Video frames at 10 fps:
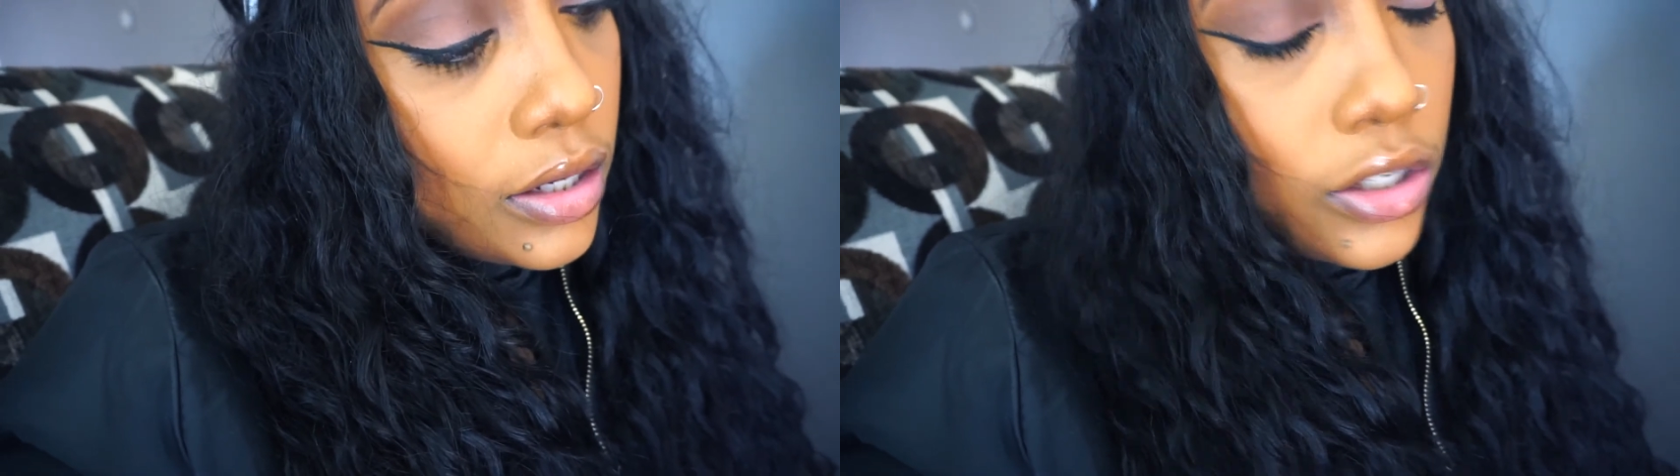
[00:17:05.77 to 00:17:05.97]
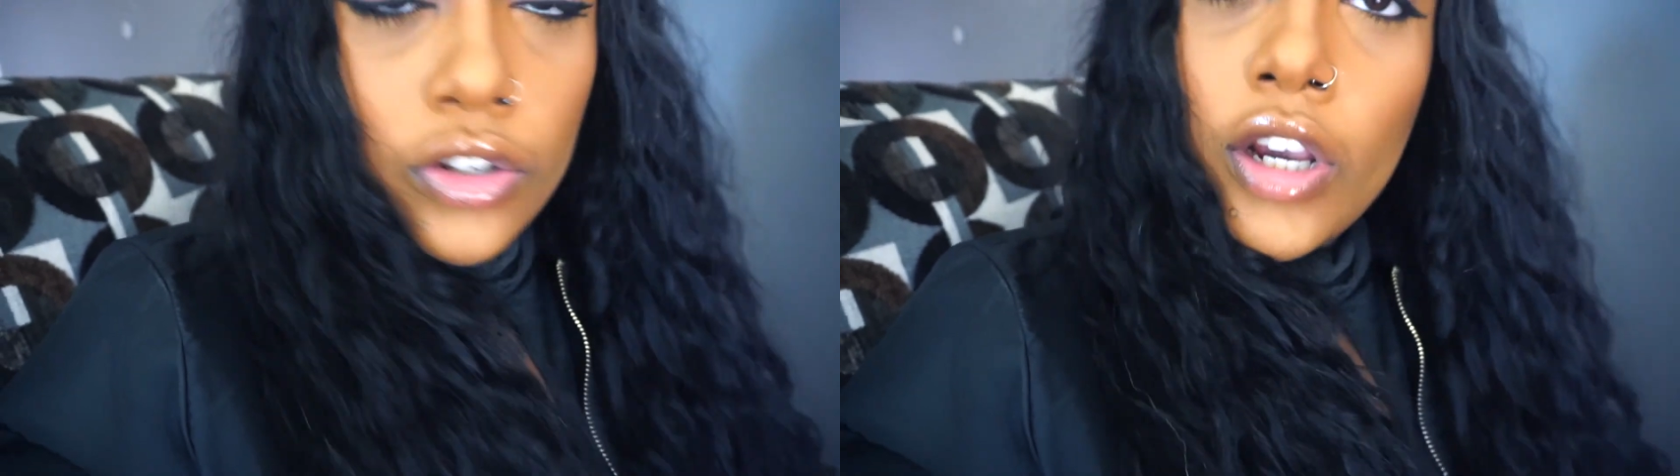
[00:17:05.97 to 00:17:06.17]

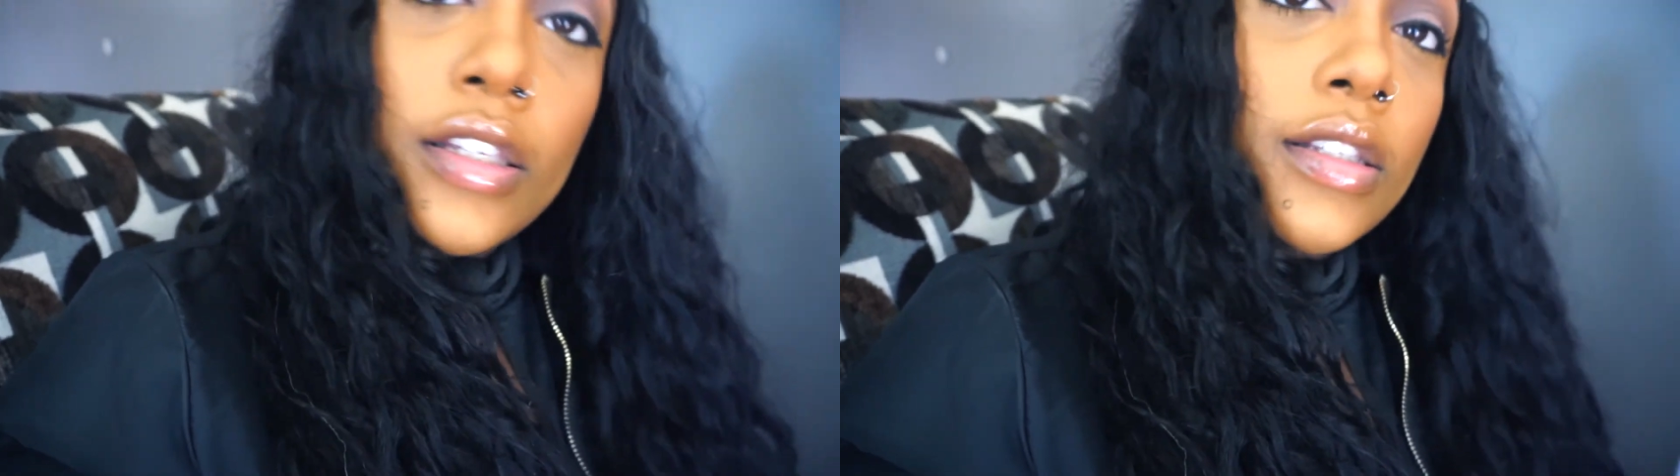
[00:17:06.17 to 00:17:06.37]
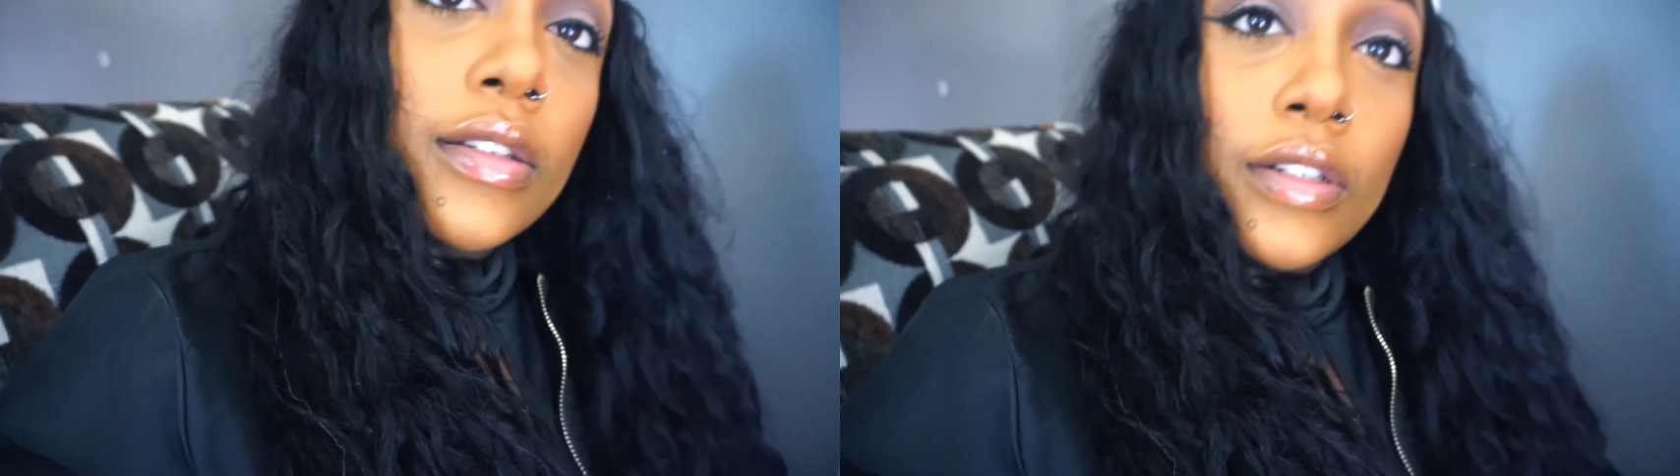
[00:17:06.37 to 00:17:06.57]
just
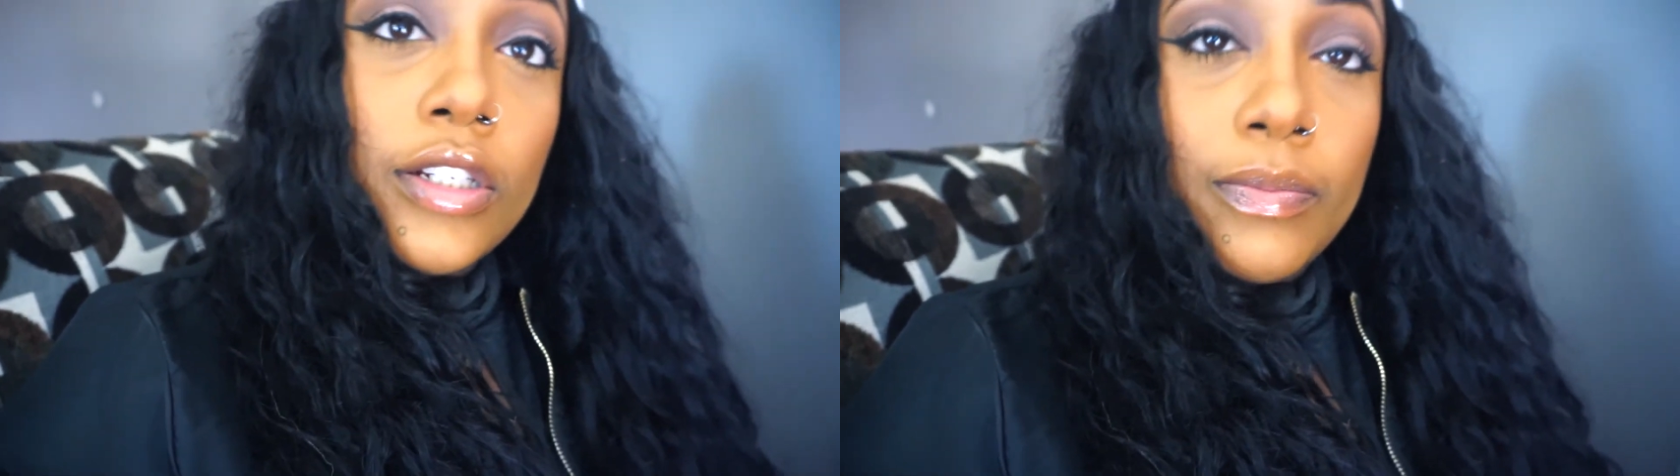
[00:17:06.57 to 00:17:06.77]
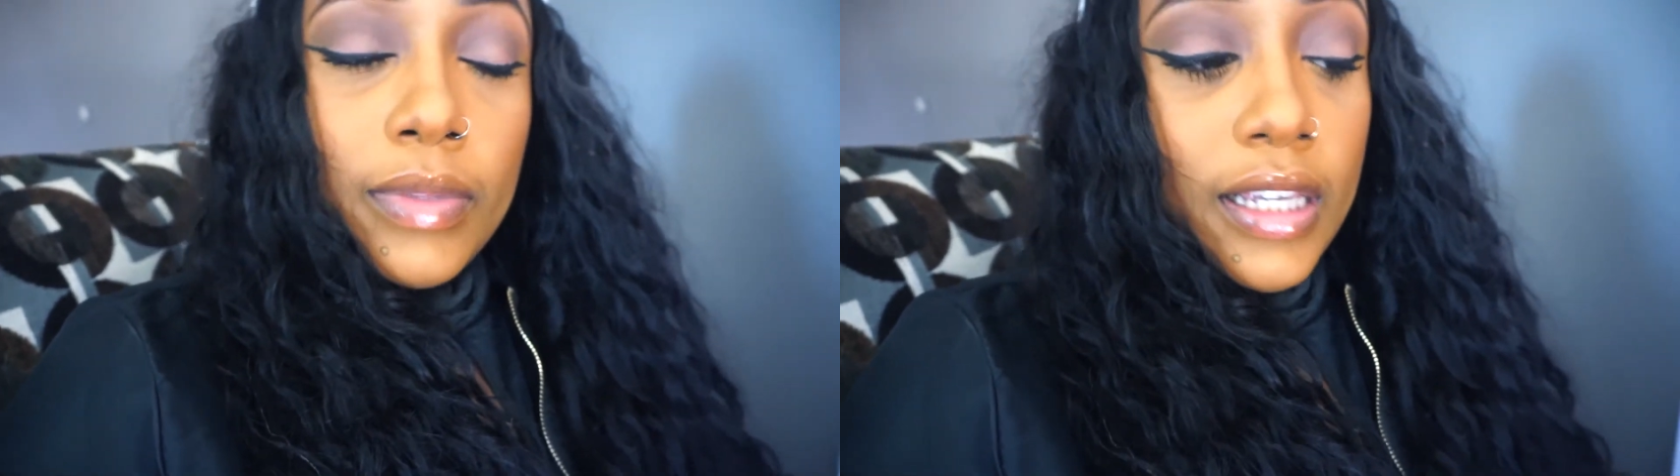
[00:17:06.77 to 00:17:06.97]
trust,
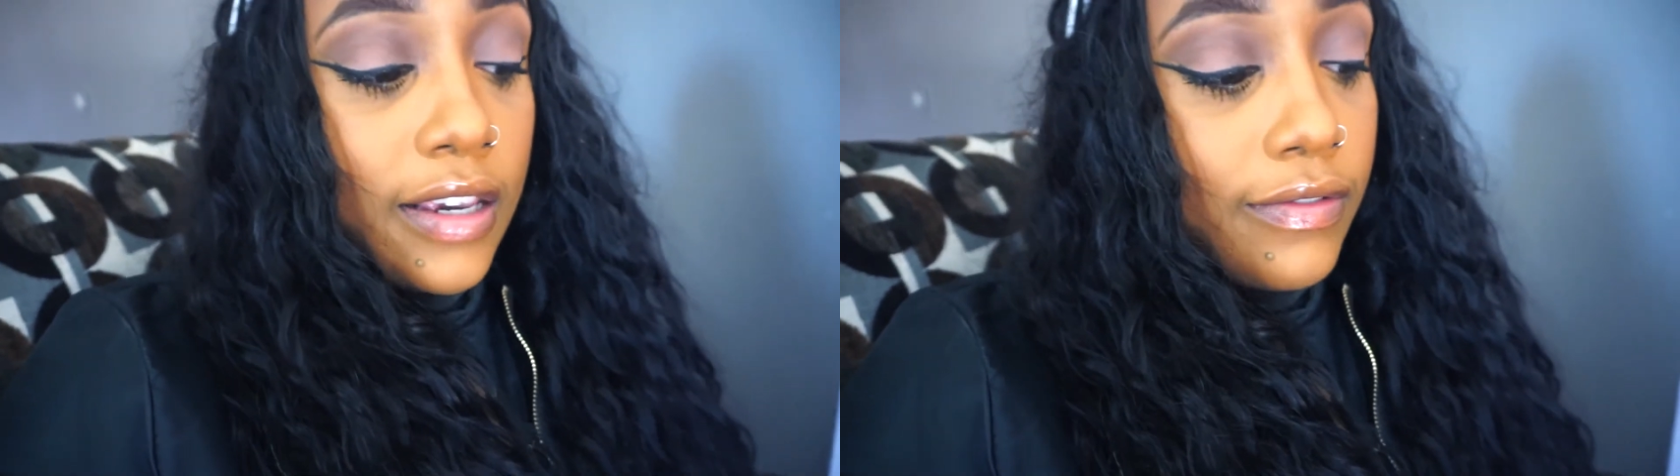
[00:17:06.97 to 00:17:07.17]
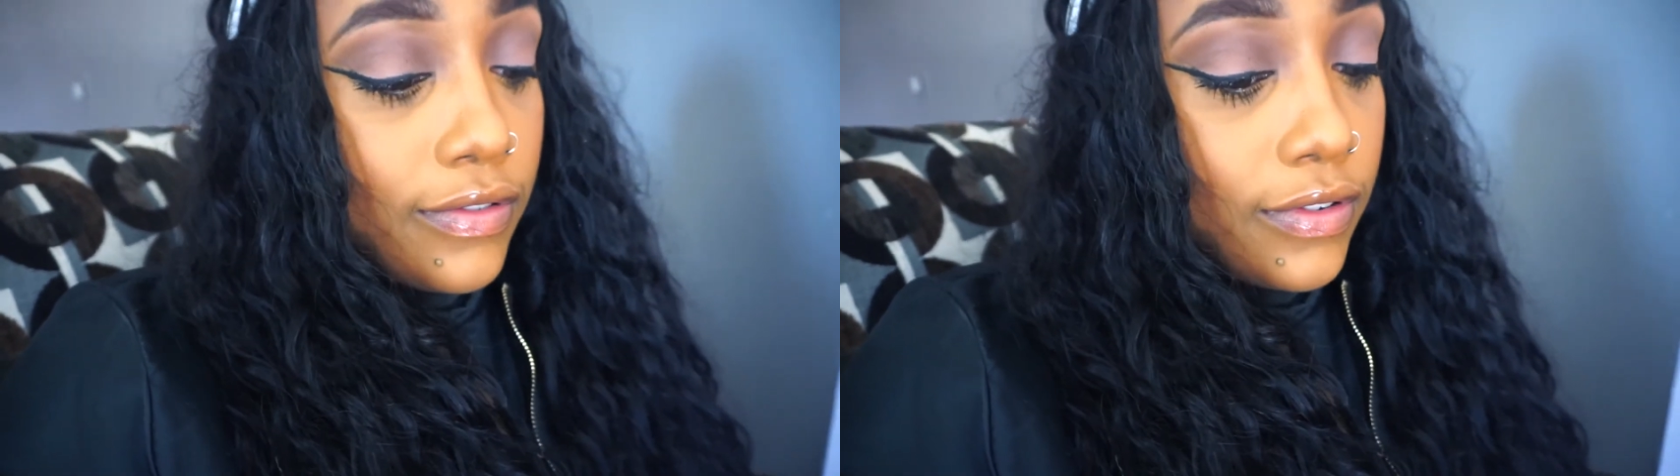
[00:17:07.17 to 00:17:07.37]
just
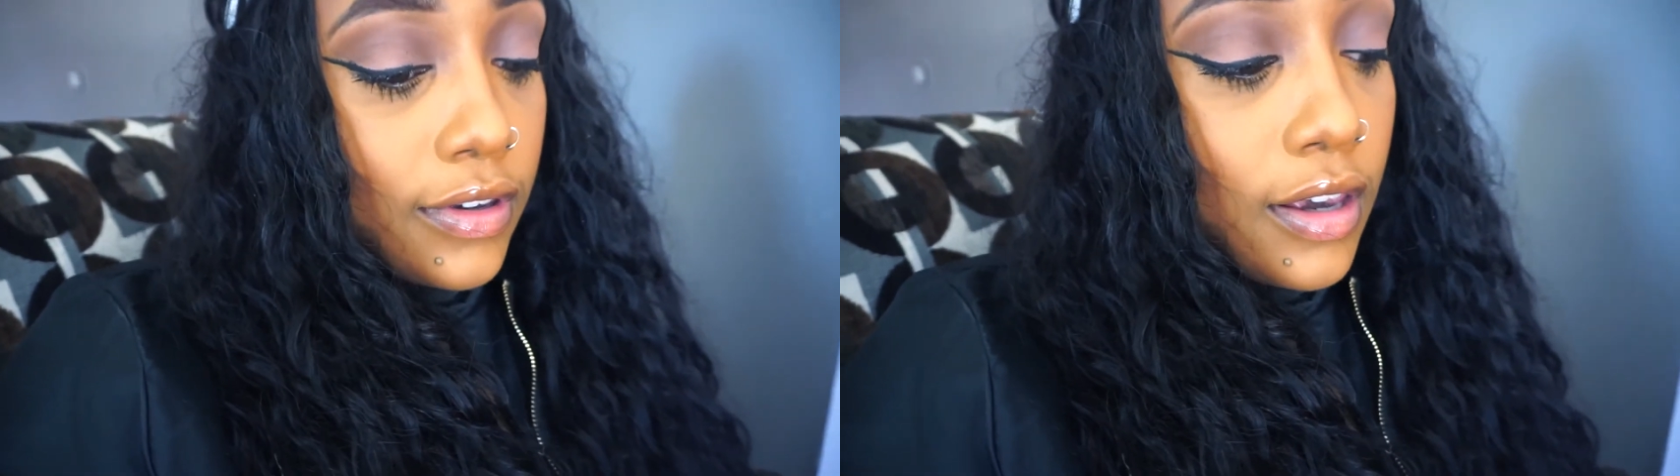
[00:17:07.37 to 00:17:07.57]
believe.